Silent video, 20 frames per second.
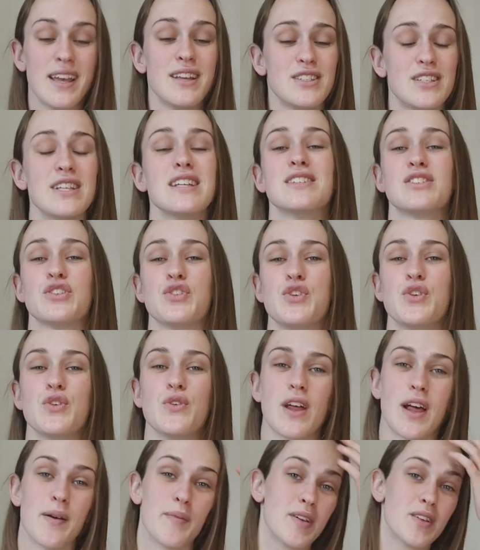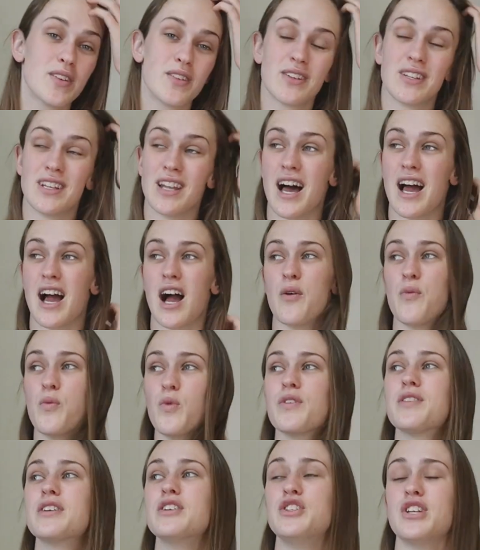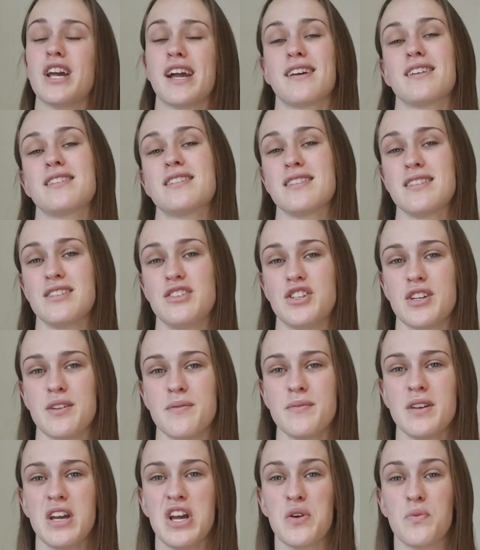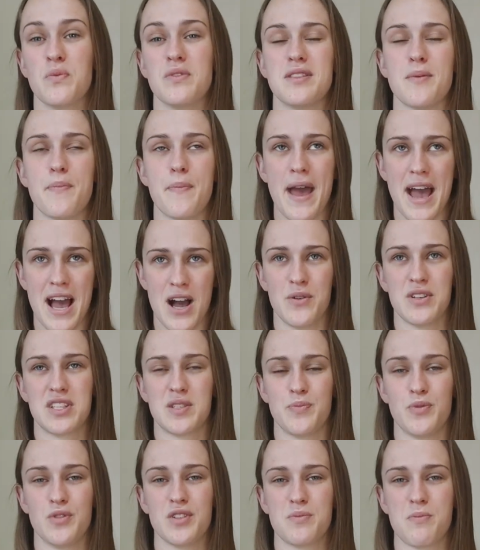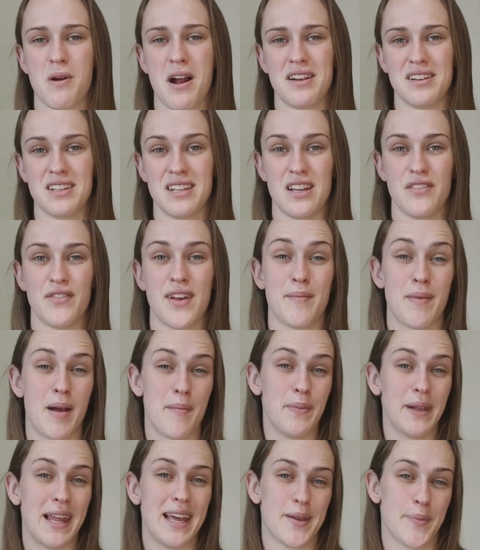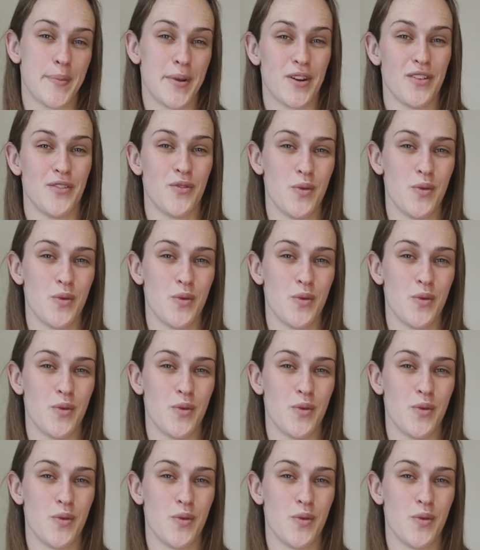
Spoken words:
she is cute, I'm not gonna lie. I wore the jacket to the gym with the power sports bra underneath and my black pair